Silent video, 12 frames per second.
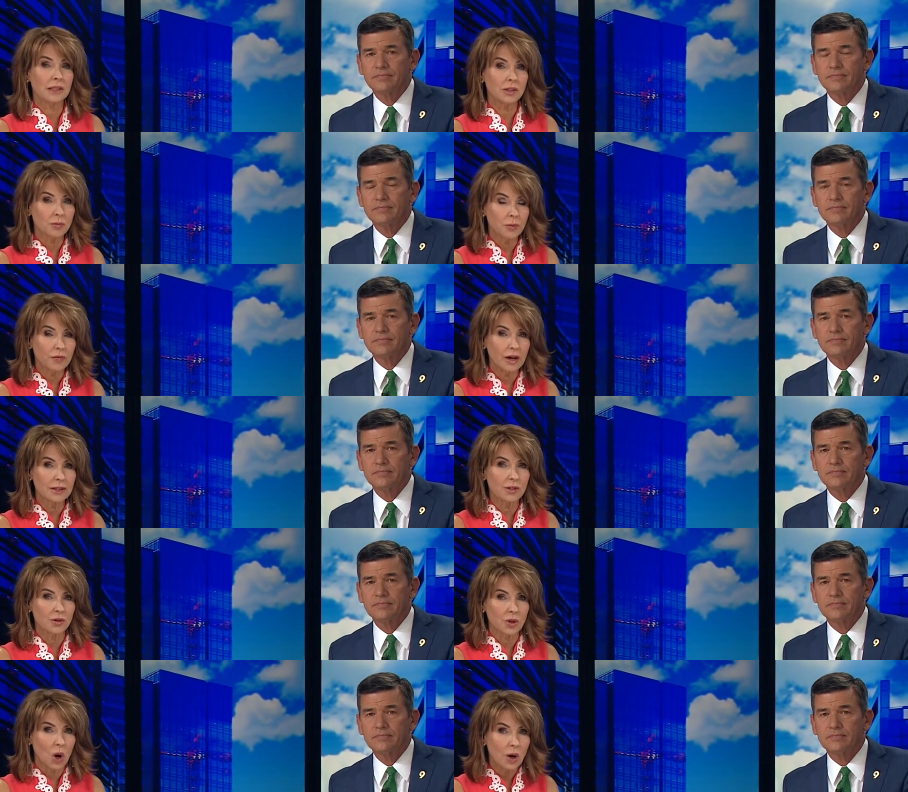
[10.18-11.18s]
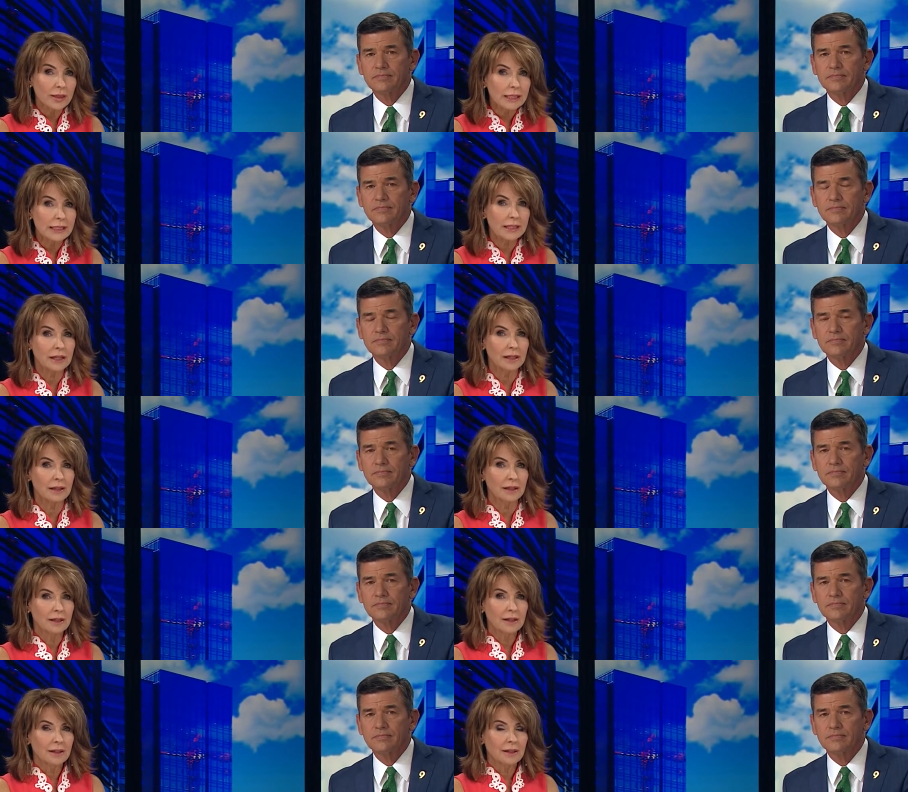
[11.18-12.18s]
Speaker 1: supervisors on the scene
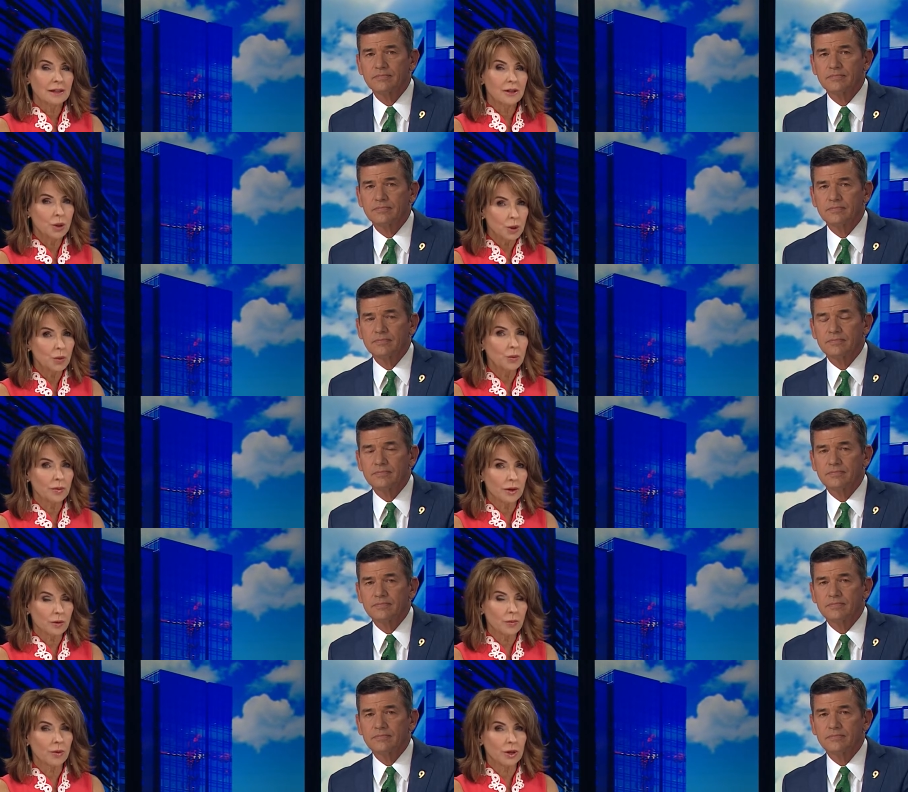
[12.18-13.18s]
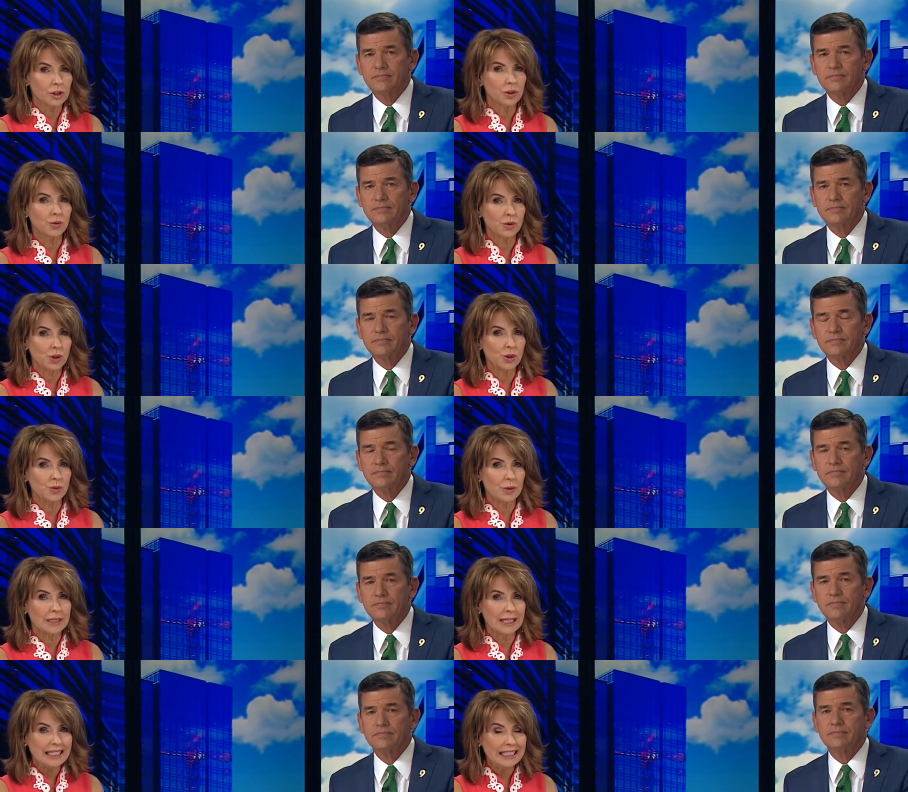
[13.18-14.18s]
knew there were injured
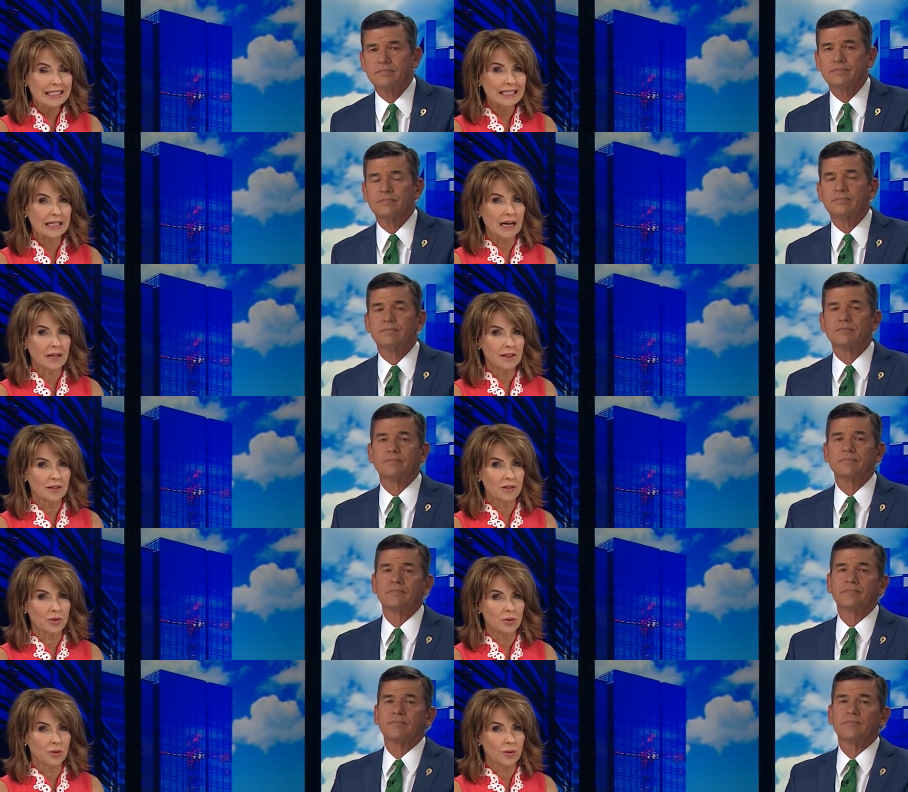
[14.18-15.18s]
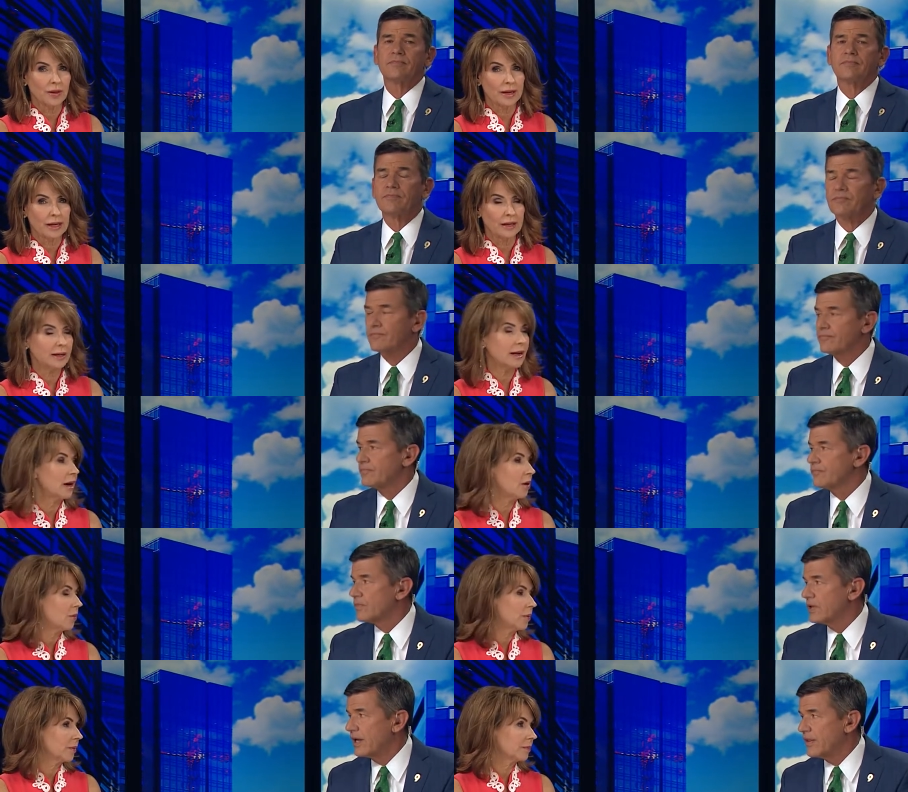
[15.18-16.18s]
students inside the school that needed
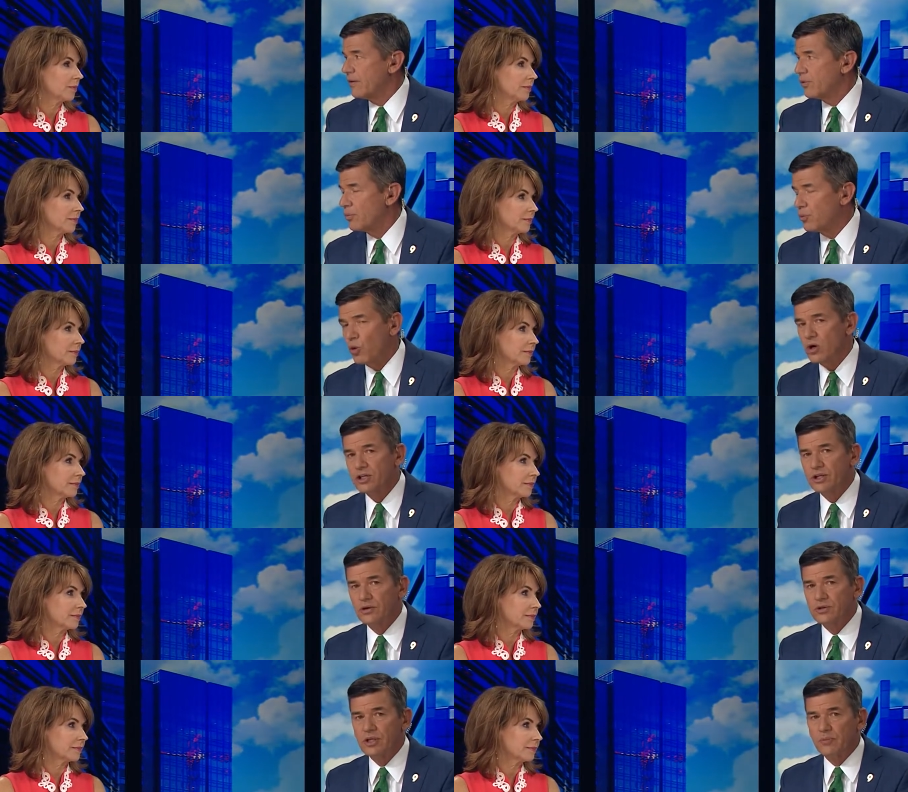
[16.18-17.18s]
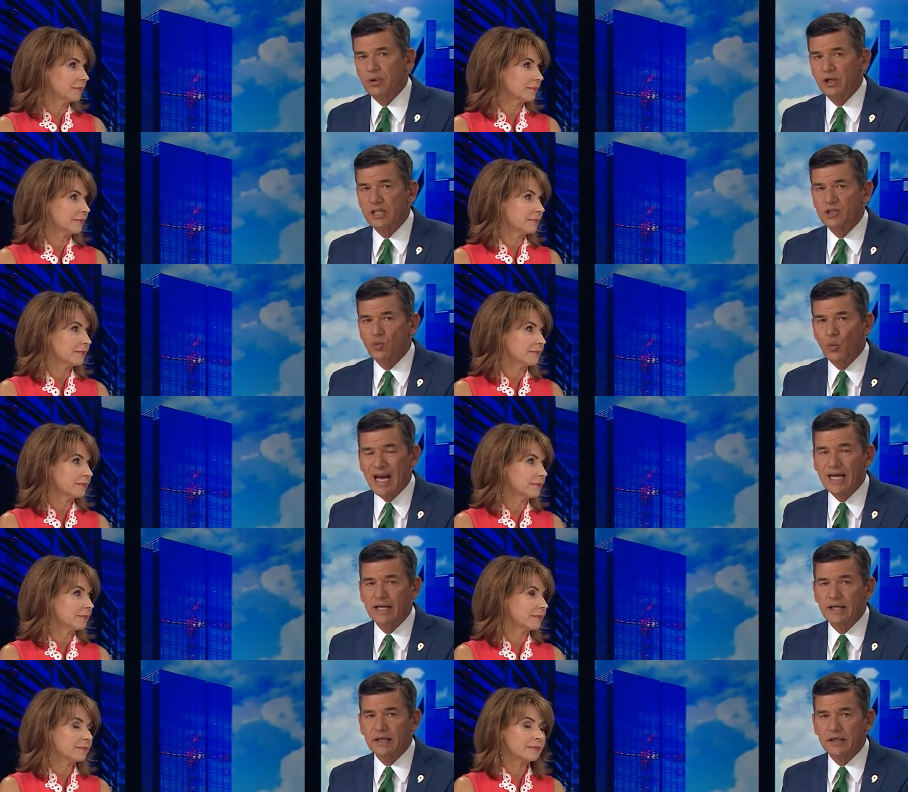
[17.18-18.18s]
help.
Speaker 2: Now that report shows that police
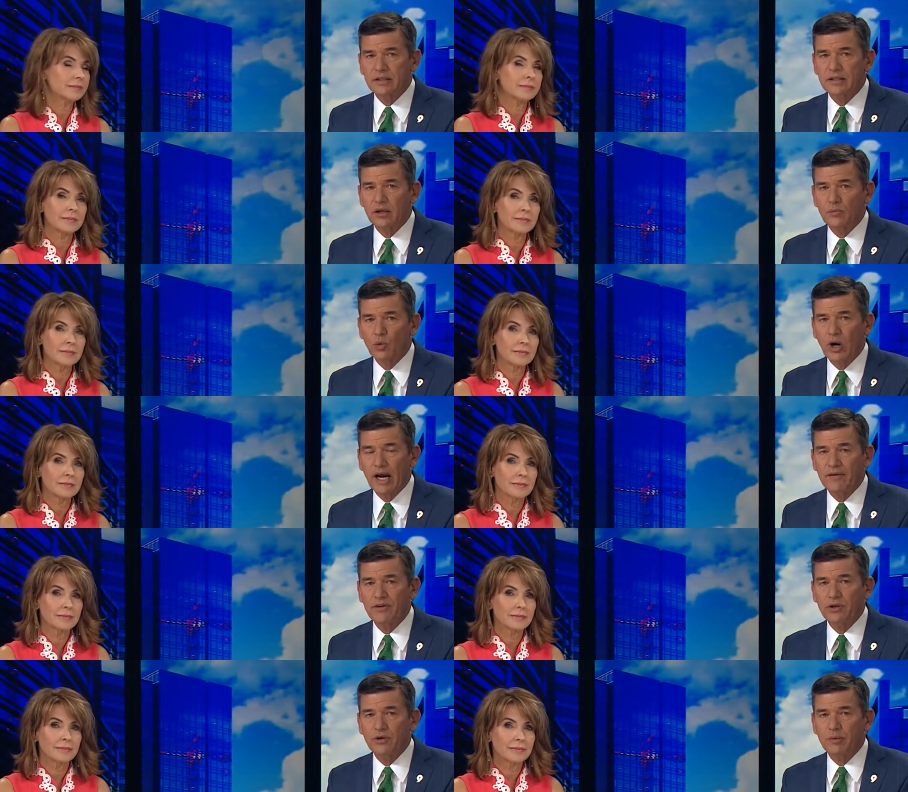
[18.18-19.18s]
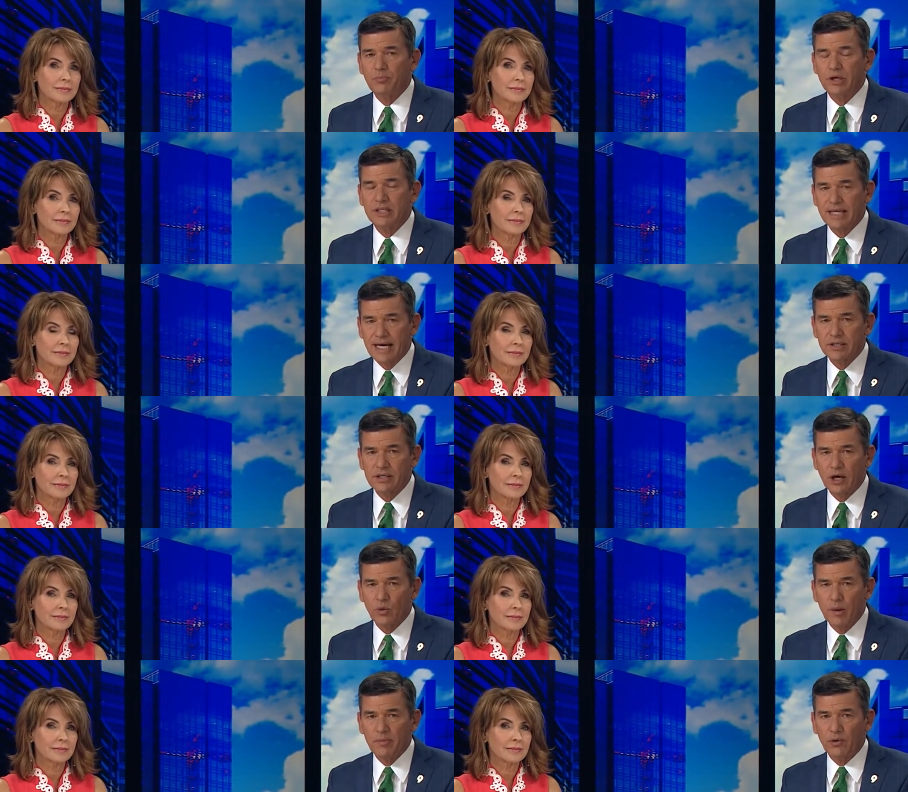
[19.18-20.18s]
waited until more heavy-duty protection
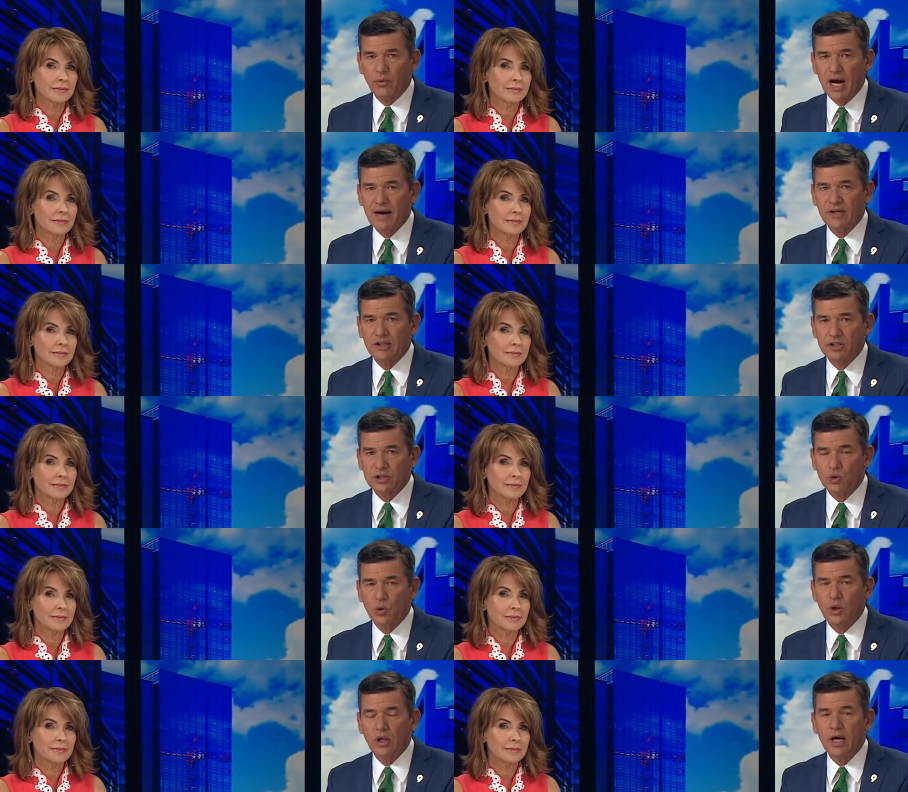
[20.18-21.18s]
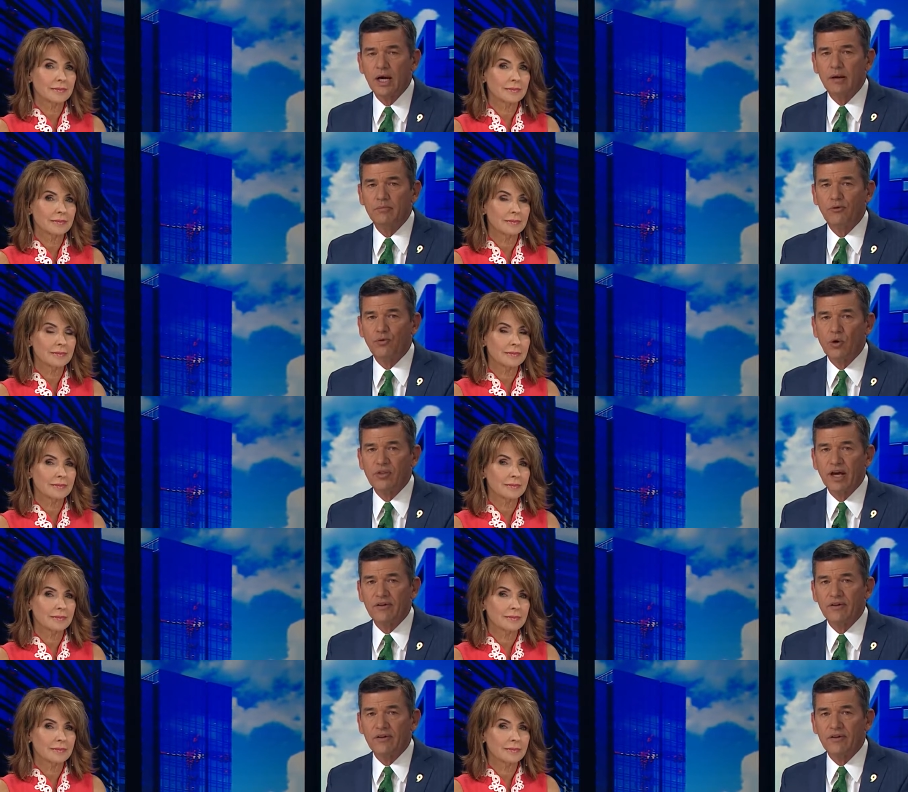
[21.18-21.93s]
equipment arrived at the school before they